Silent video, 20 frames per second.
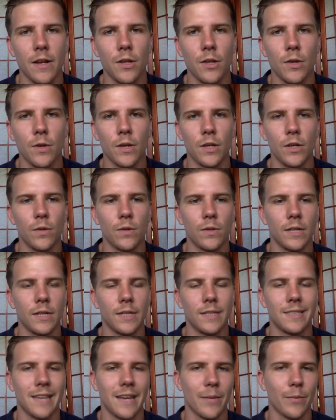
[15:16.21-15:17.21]
you can use the
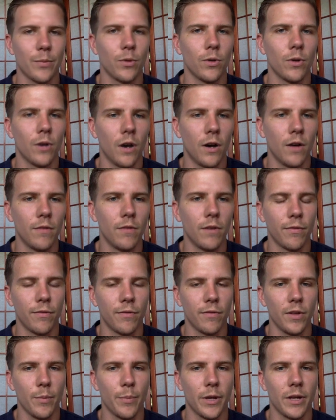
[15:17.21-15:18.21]
example of
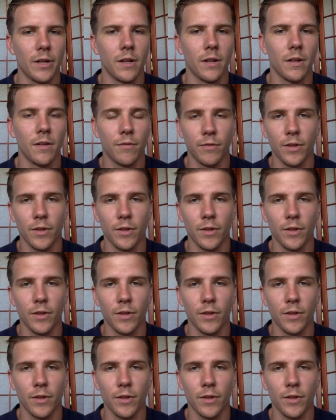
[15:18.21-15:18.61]
flipping